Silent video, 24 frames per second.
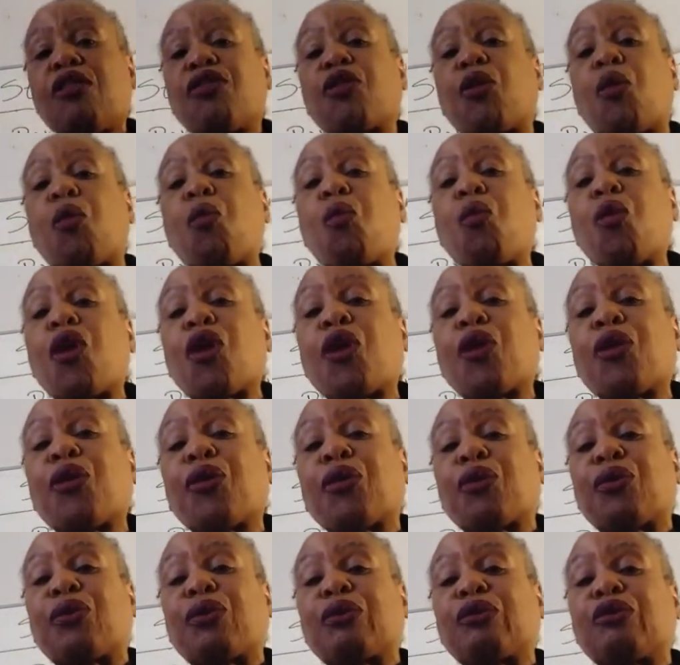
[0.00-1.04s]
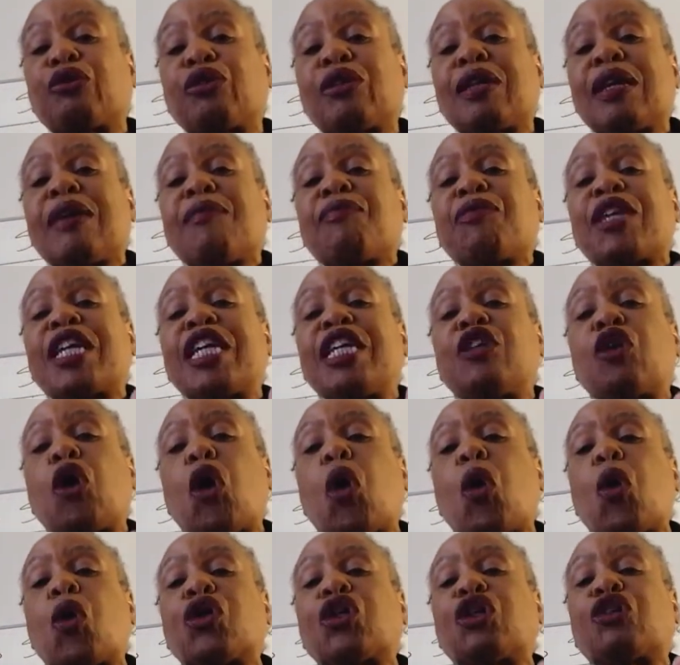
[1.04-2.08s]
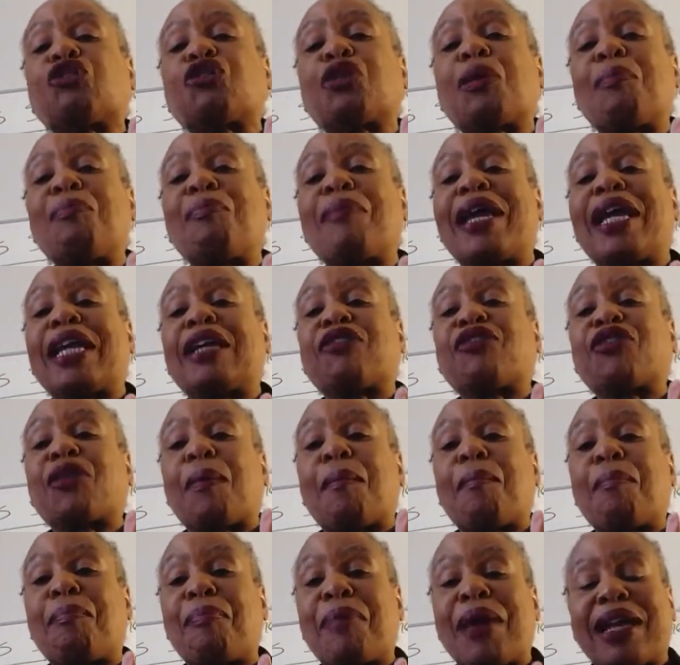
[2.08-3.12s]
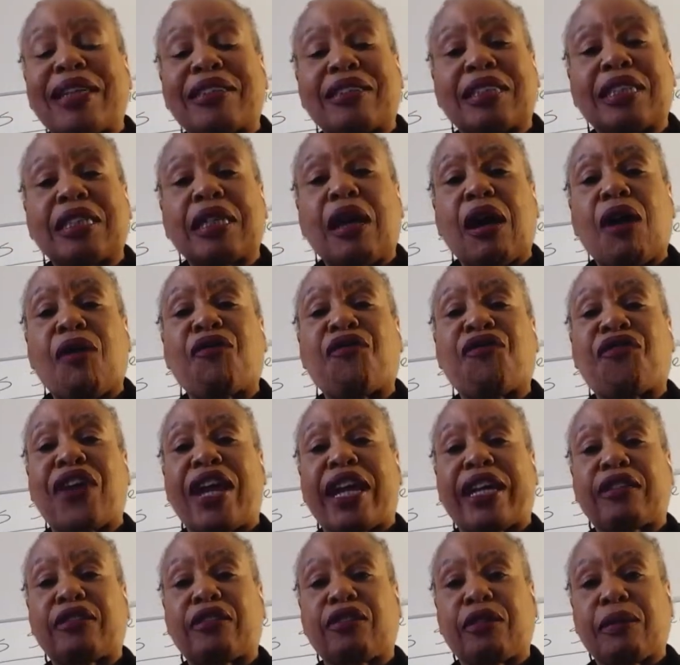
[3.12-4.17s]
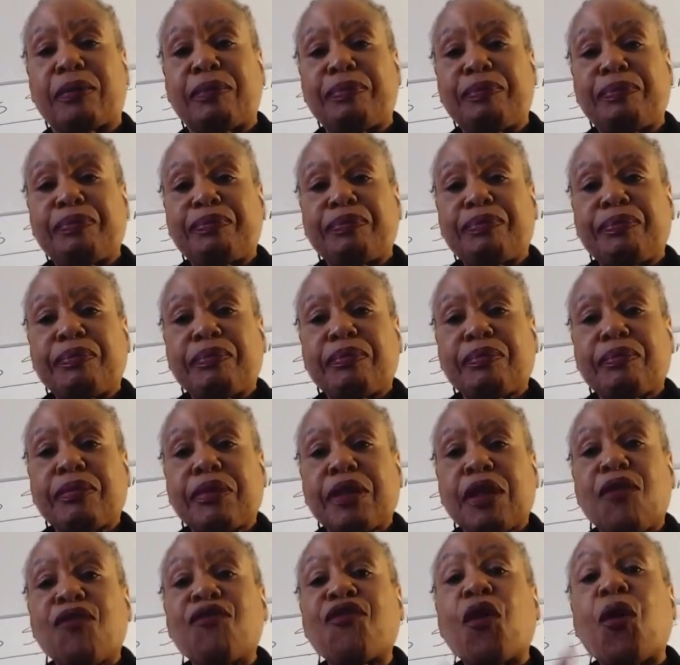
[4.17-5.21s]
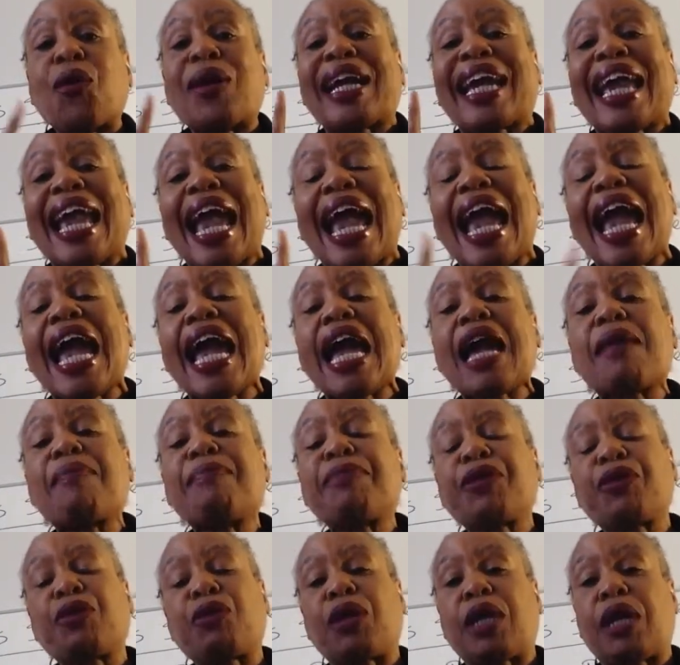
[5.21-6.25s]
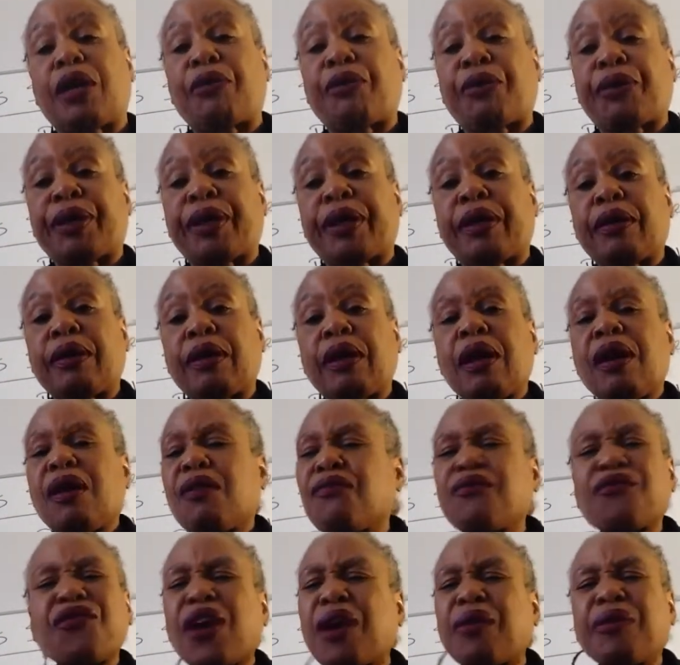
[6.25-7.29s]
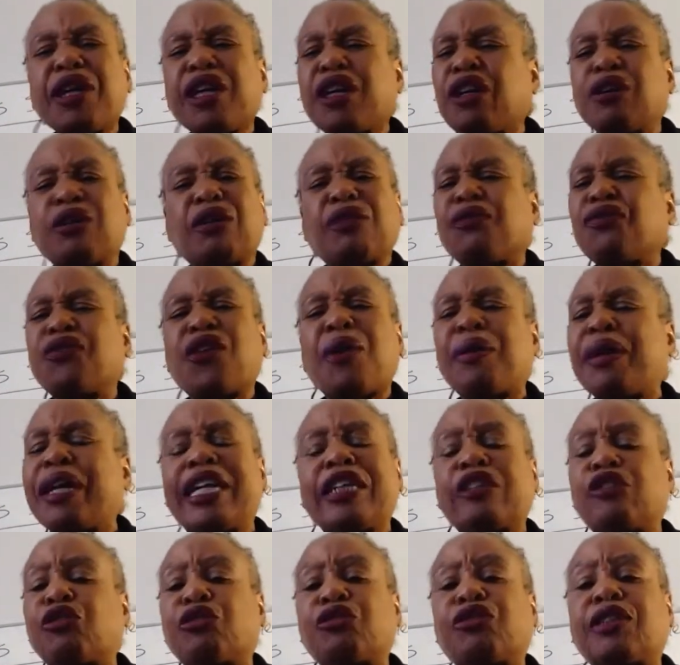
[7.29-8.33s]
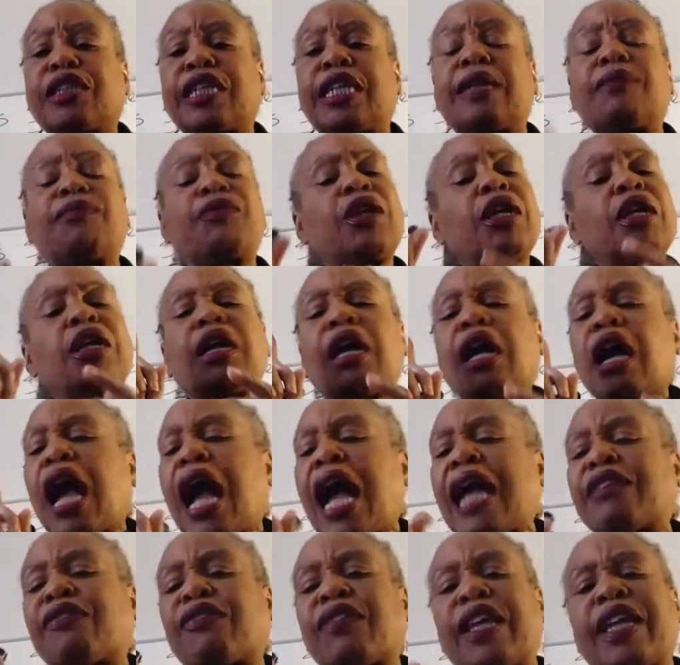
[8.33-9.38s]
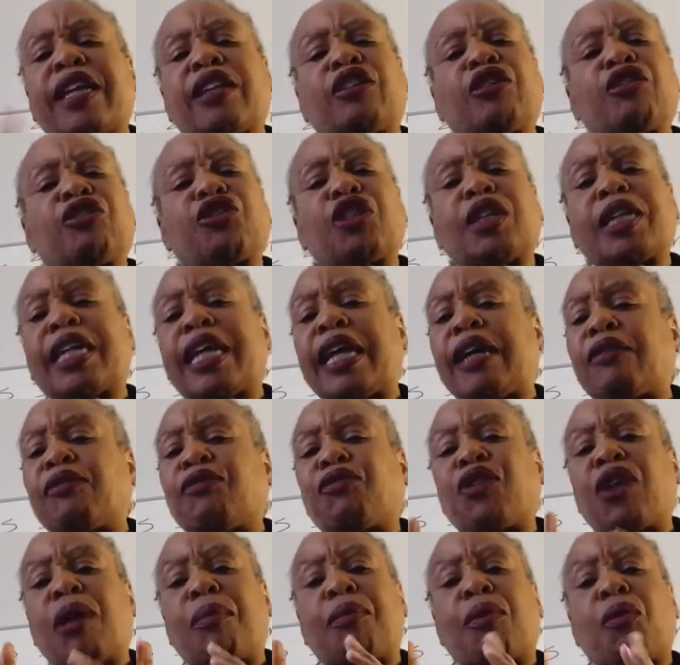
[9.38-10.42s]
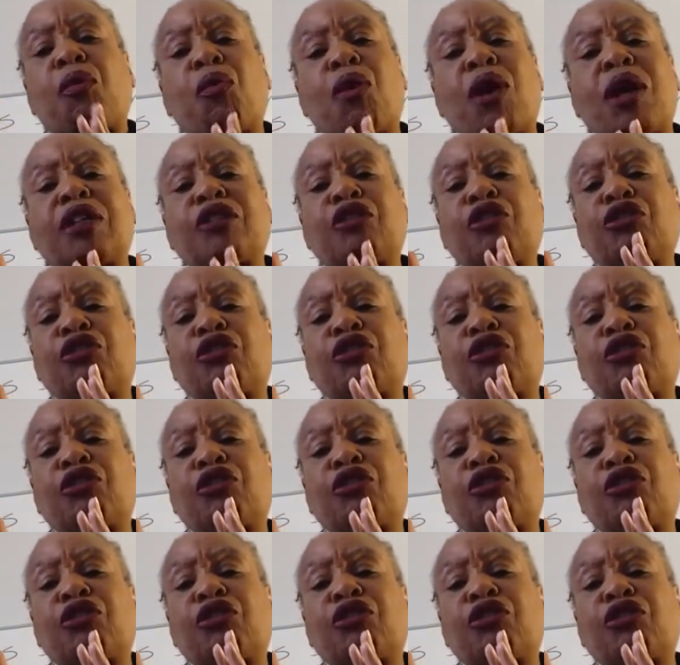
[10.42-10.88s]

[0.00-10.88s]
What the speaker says: the words in order to make the best effect? Vocabulary. Very good, very interesting. I think you should get, number one,